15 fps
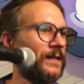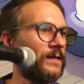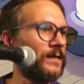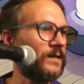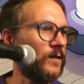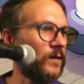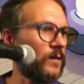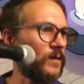
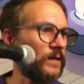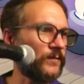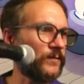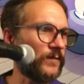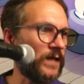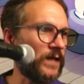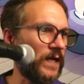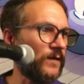so if
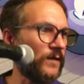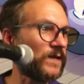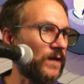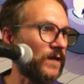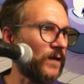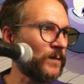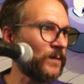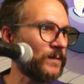we have
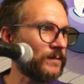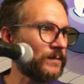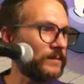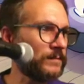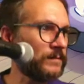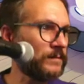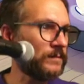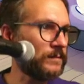some
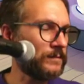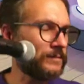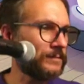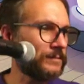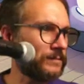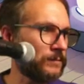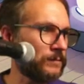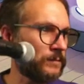
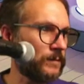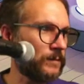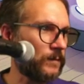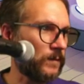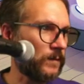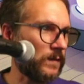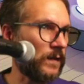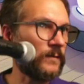
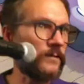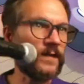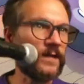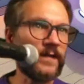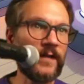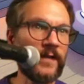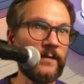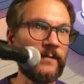uh,
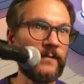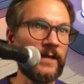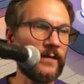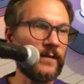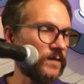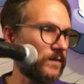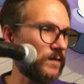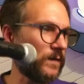video
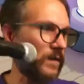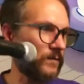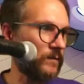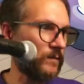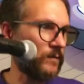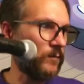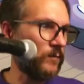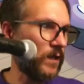videos you guys
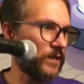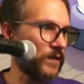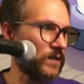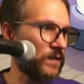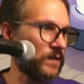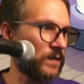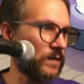want to watch,